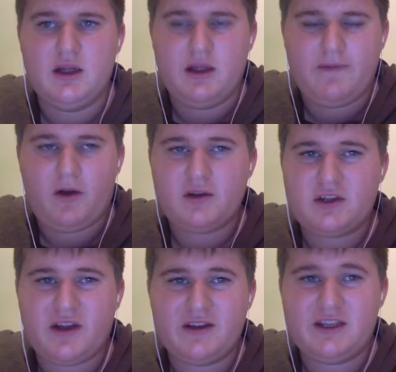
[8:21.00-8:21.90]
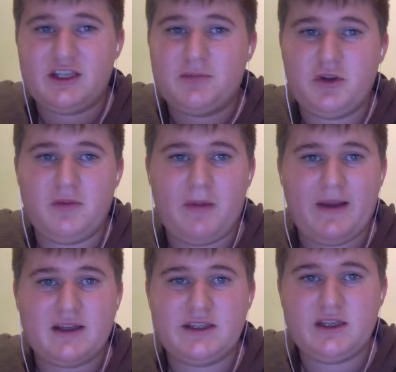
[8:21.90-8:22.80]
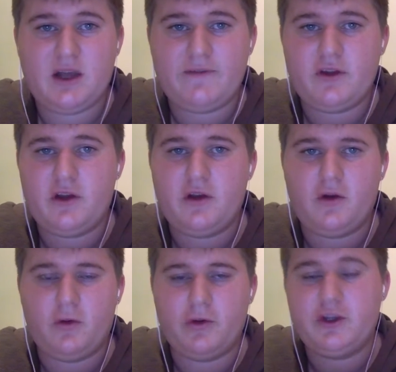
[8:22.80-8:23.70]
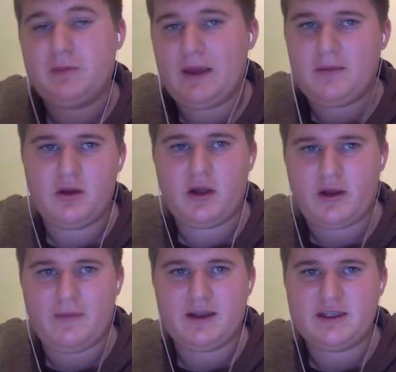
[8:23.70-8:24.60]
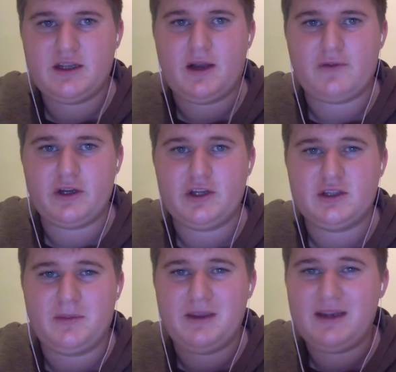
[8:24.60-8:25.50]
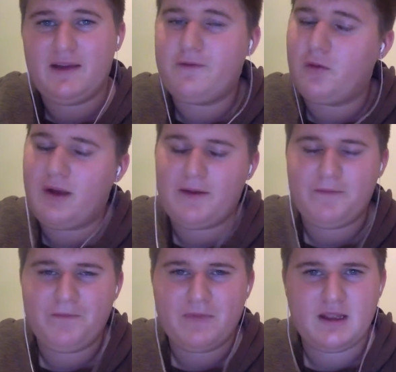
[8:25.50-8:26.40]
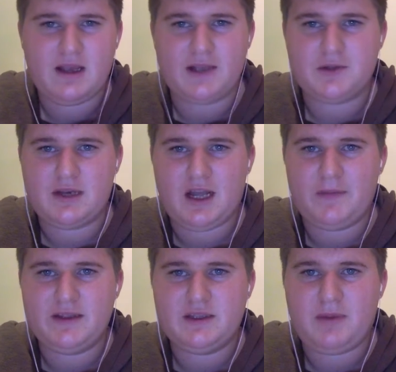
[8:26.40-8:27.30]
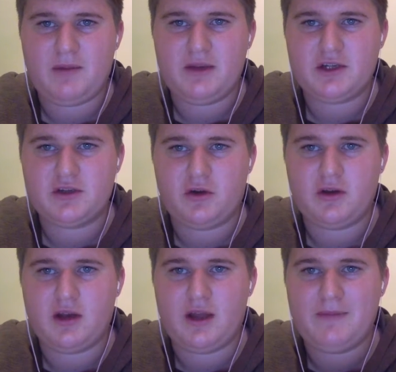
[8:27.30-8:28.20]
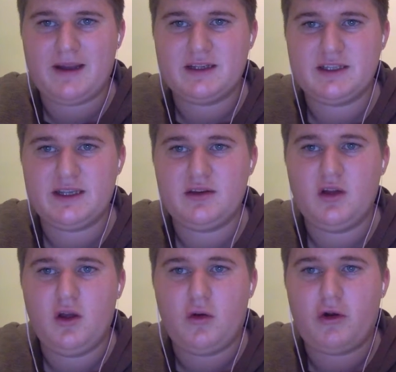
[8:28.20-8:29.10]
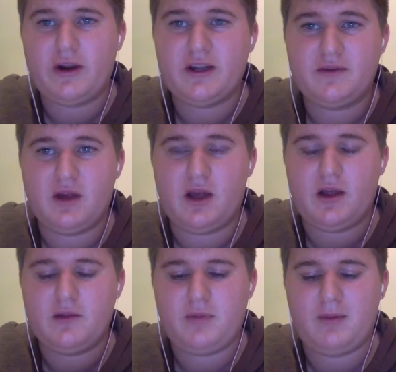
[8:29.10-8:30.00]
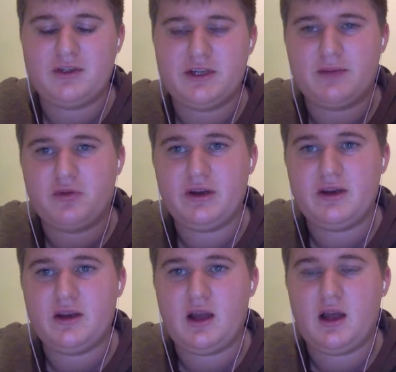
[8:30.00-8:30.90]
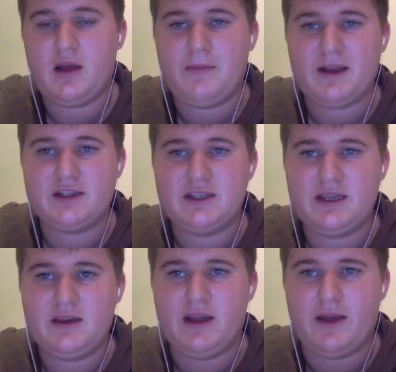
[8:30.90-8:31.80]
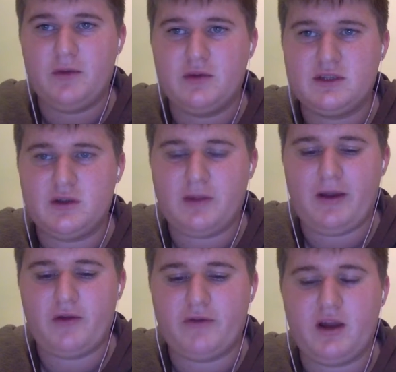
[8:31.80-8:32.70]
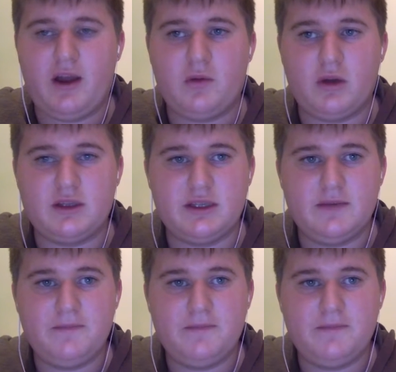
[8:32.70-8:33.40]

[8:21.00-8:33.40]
If I was to kind of distribute my magazine cover or newspaper kind of magazine cover, I used the PDF format, as it would allow me to publish an online magazine, or I could publish it in a print magazine, and it would still come out at really high quality.